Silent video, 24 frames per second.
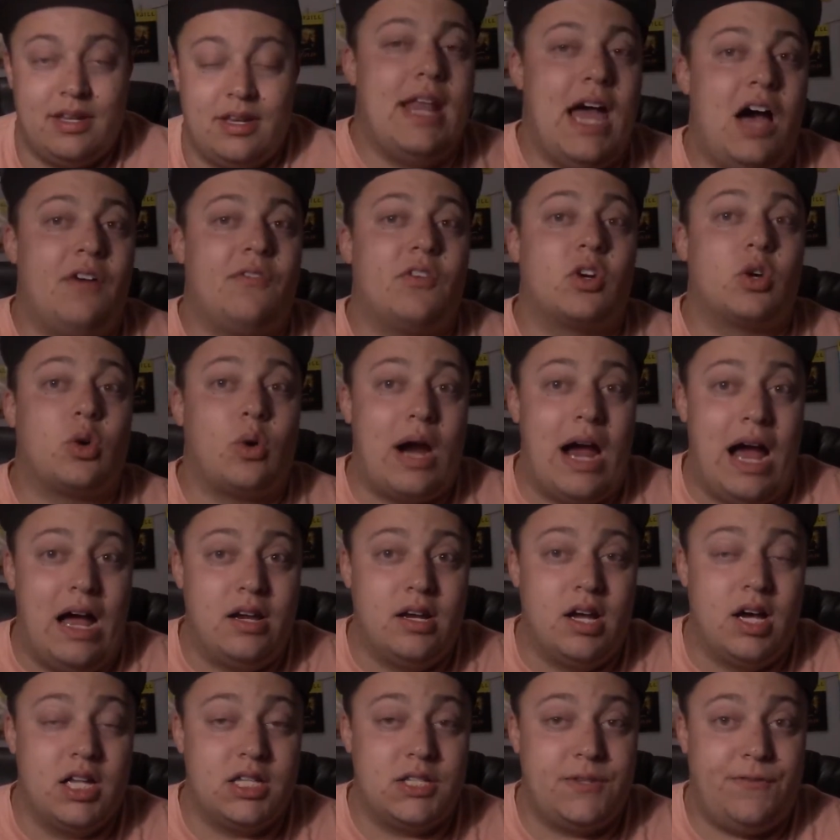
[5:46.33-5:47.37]
Now for
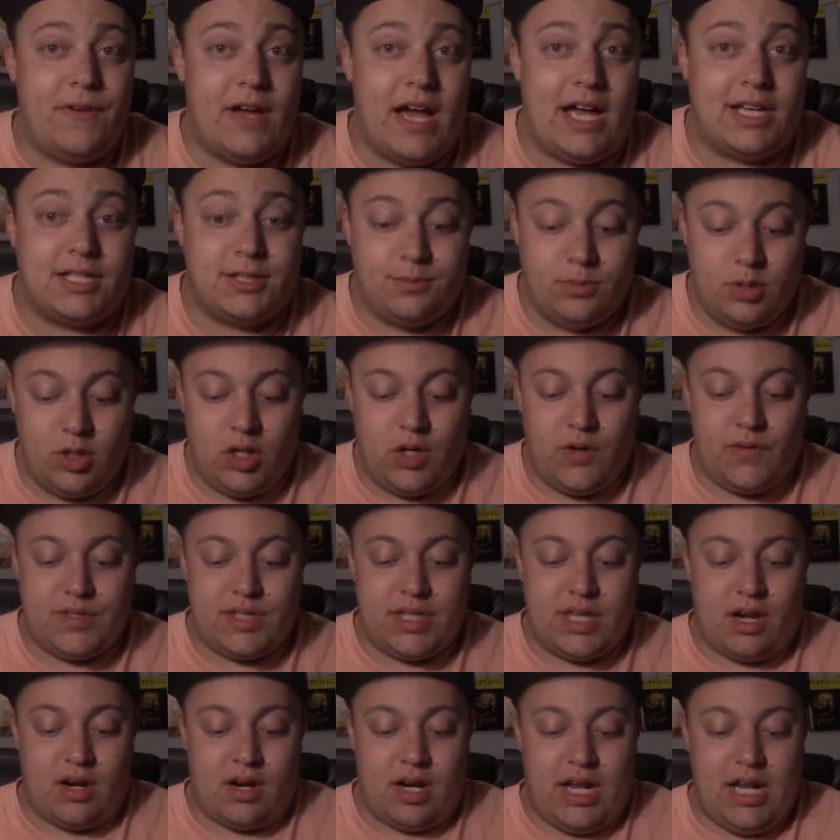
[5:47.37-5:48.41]
Groundon's fast moves,
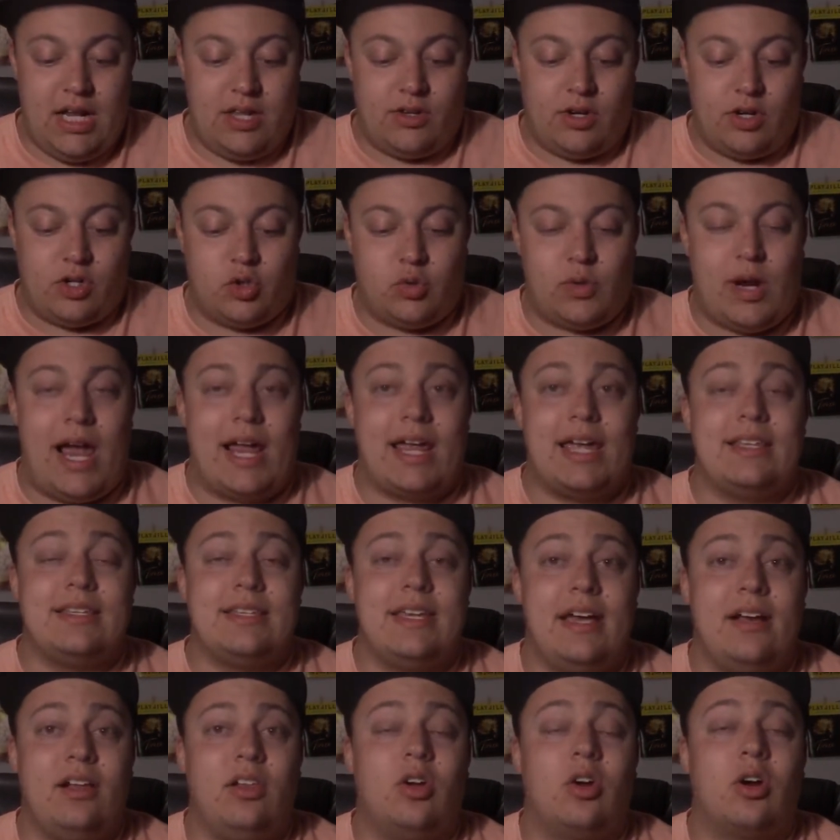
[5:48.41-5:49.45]
they're either Dragon
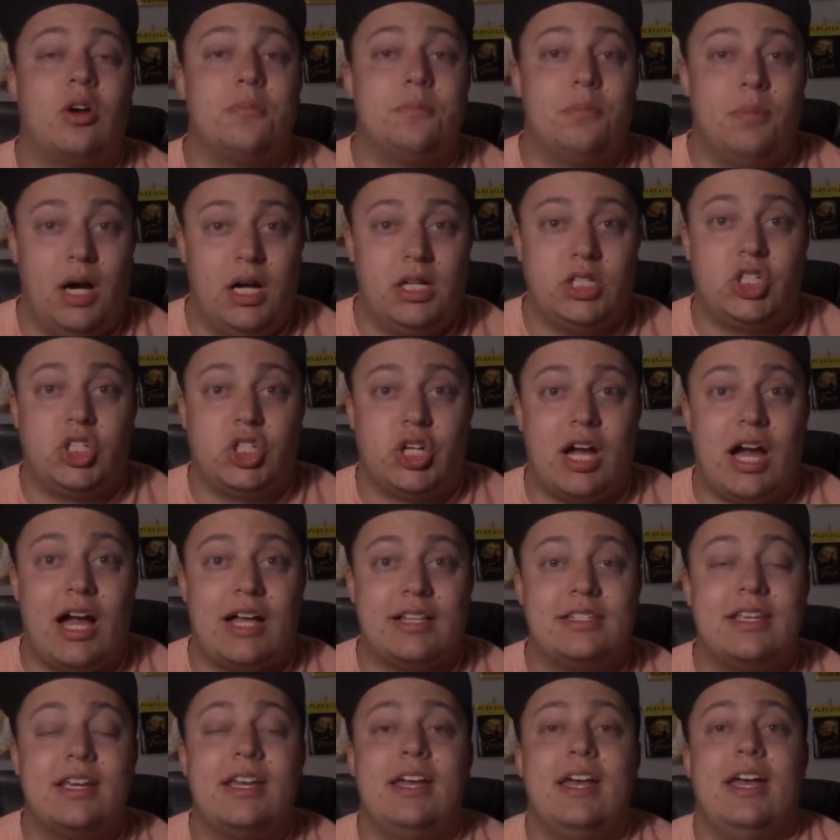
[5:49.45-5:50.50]
Tail or Mud
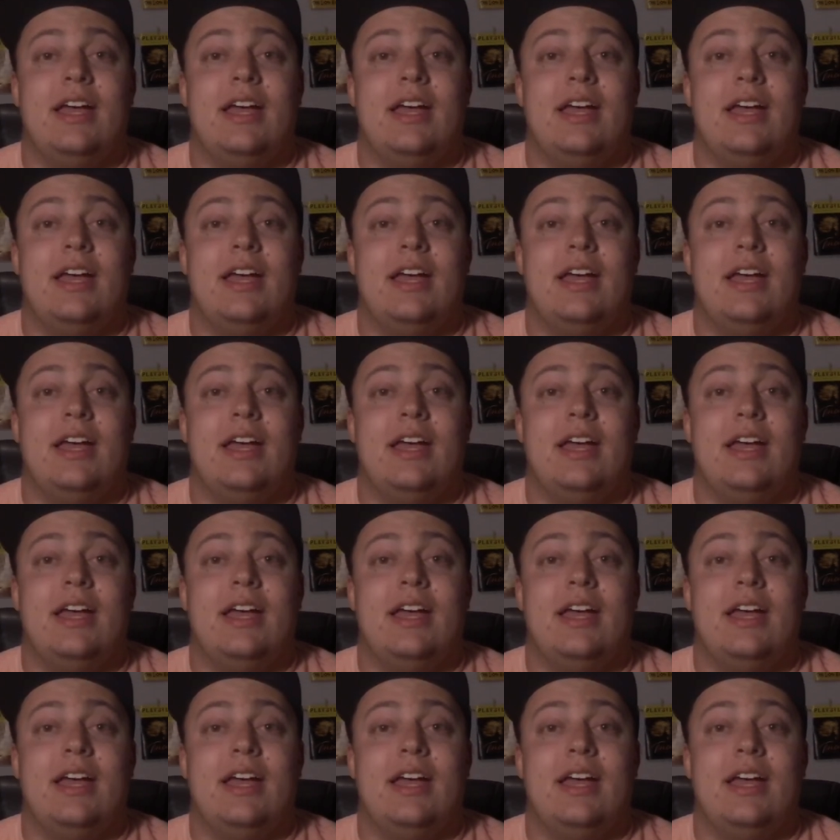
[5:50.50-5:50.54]
Shot.